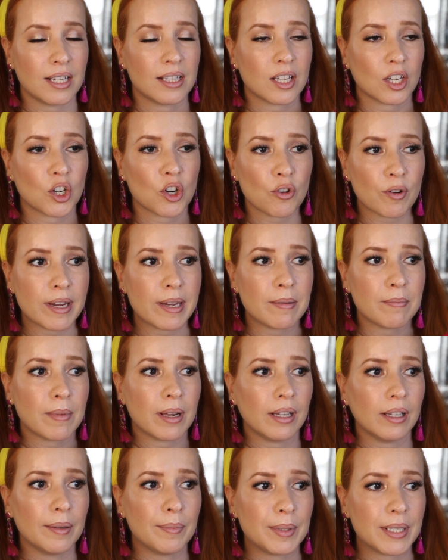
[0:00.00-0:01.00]
It's a cream
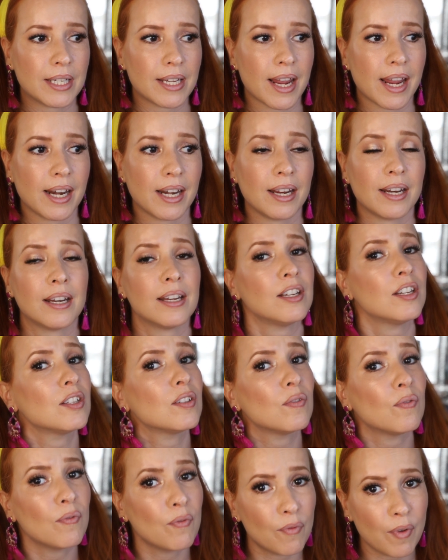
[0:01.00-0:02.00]
lip stain, and it is
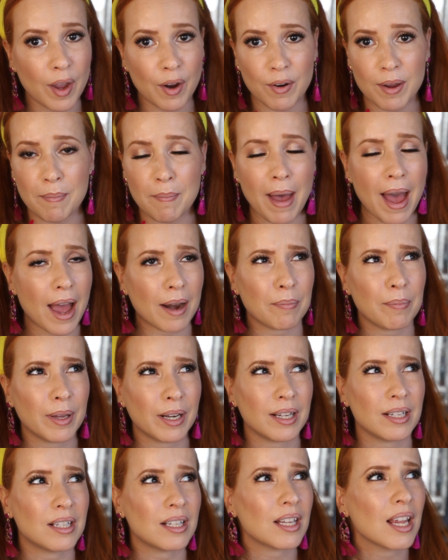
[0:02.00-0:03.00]
very matte,
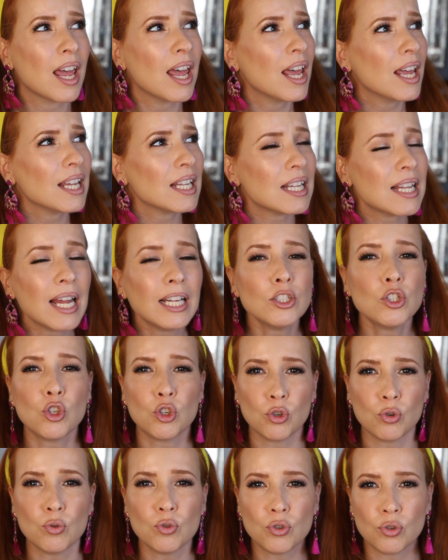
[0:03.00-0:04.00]
but it's not
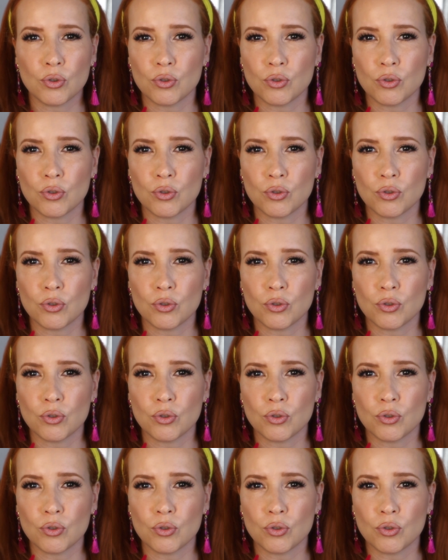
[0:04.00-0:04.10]
too